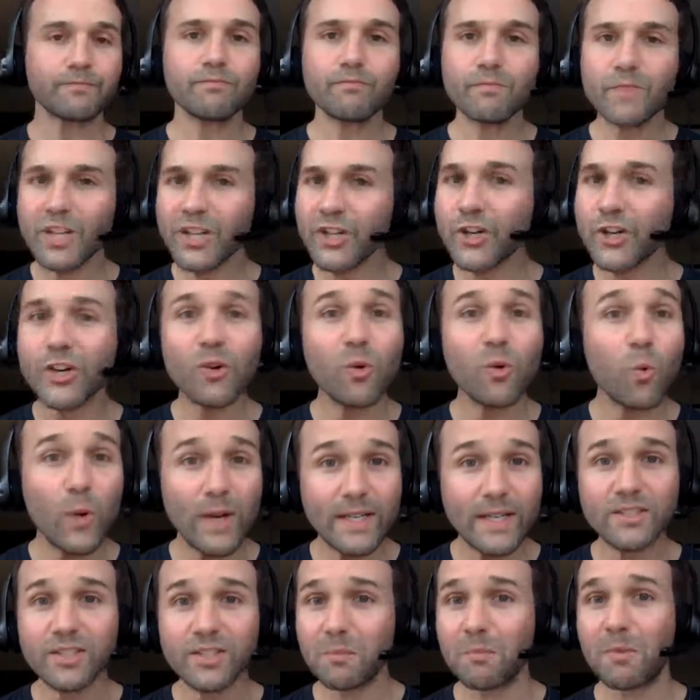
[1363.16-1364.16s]
you're going to
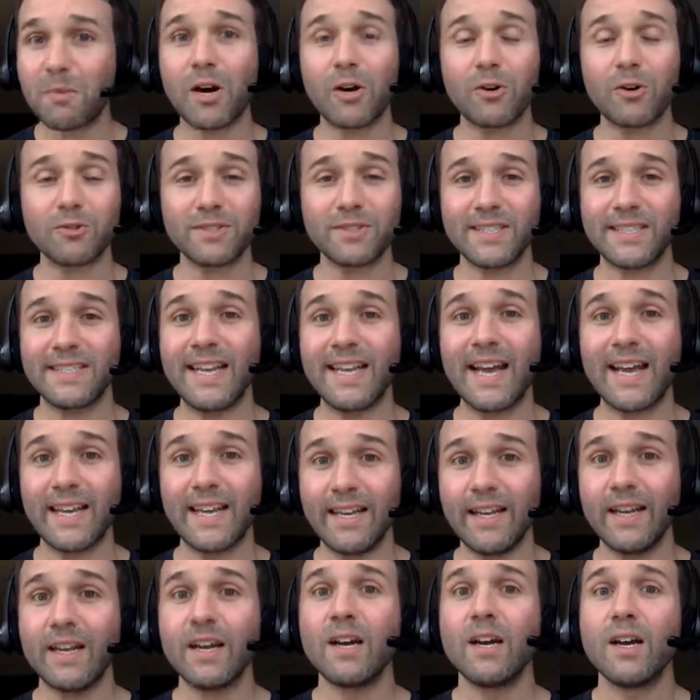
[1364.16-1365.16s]
win tomorrow
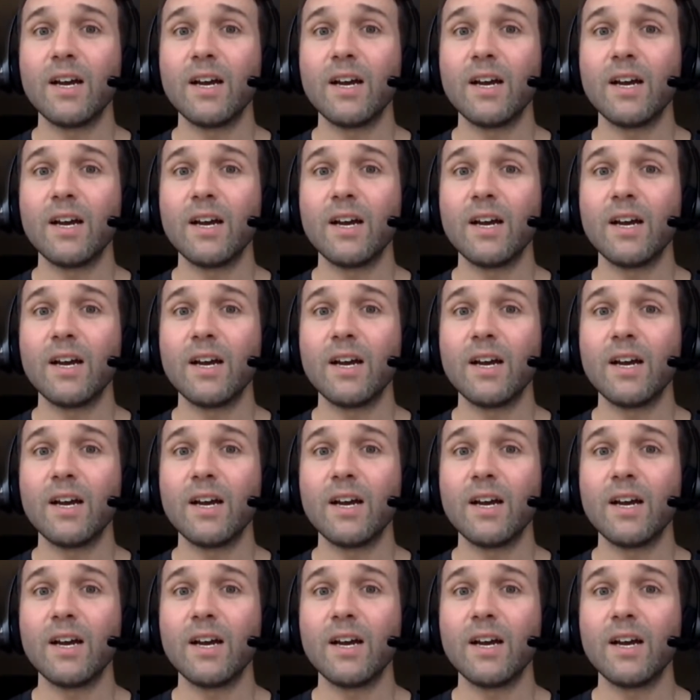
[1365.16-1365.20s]
today